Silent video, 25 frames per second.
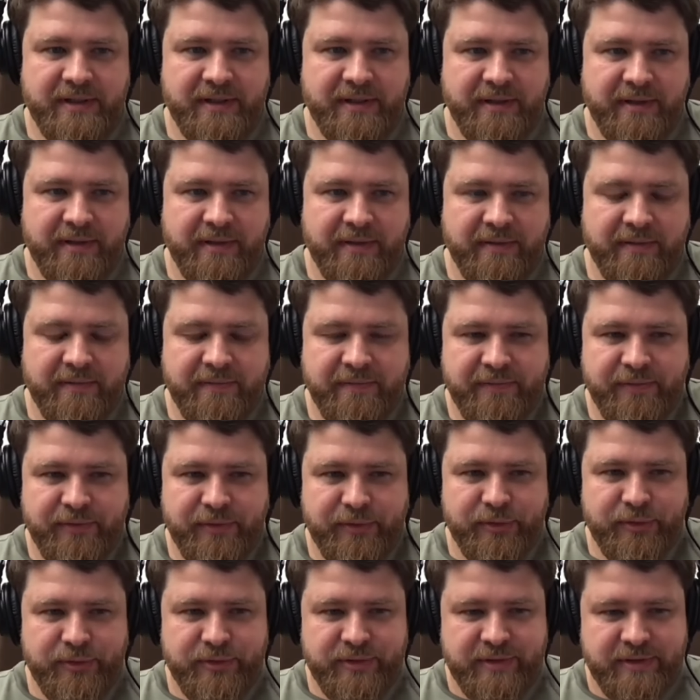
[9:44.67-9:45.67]
like the
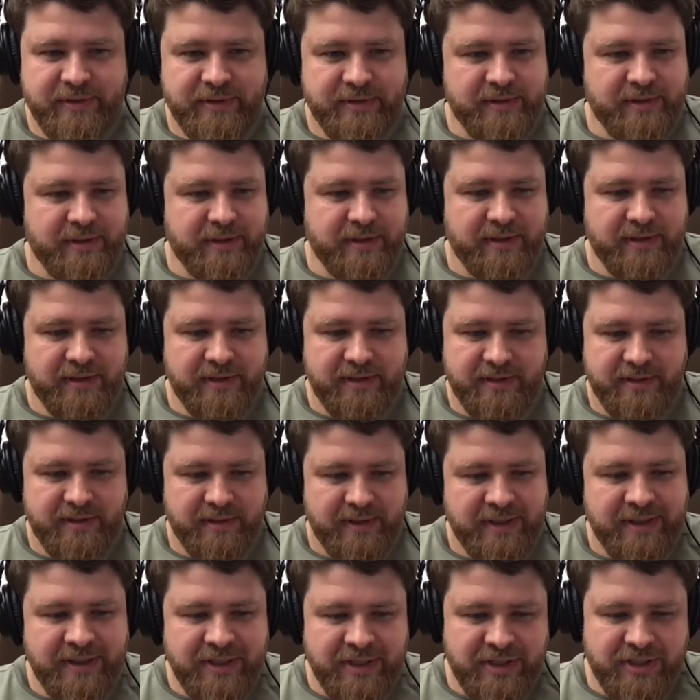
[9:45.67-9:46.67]
first
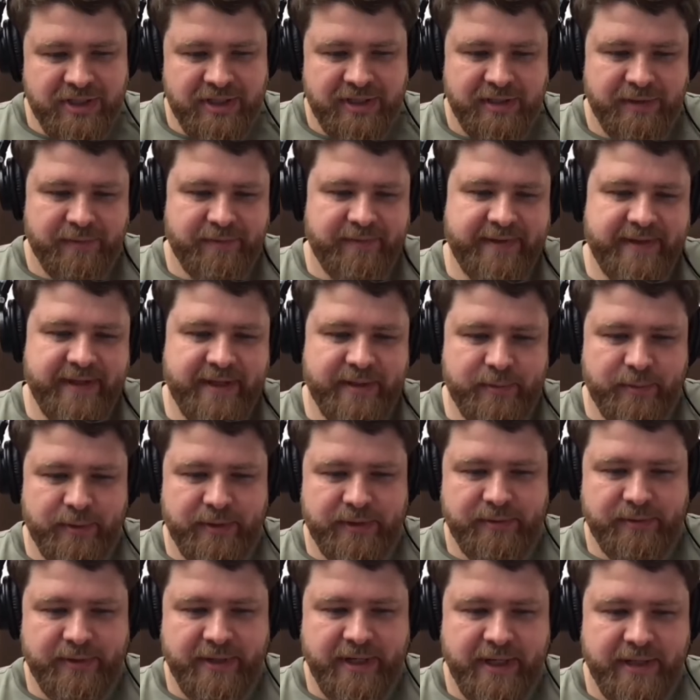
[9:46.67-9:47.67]
initiative that we
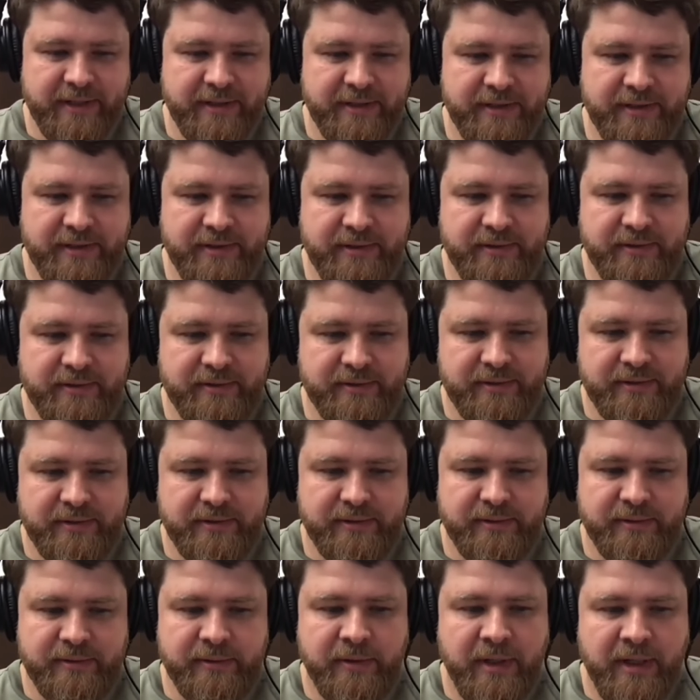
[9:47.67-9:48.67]
tried to
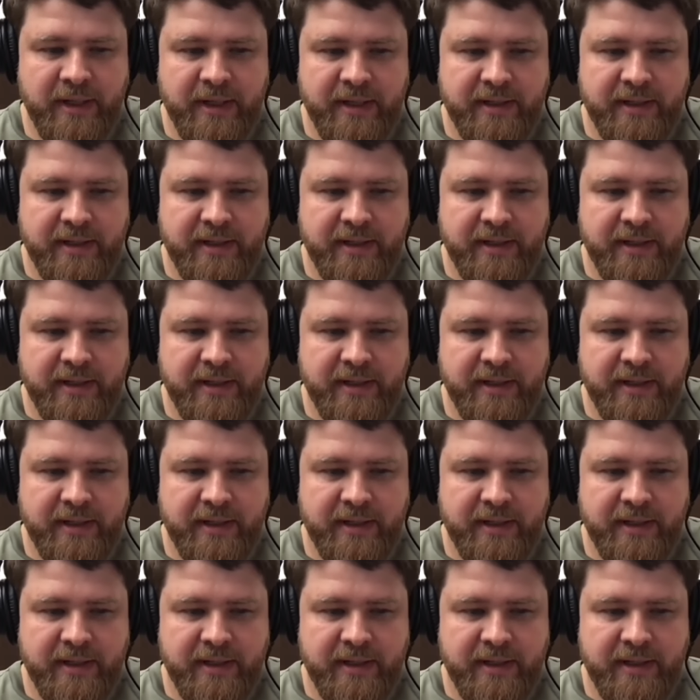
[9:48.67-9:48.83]
do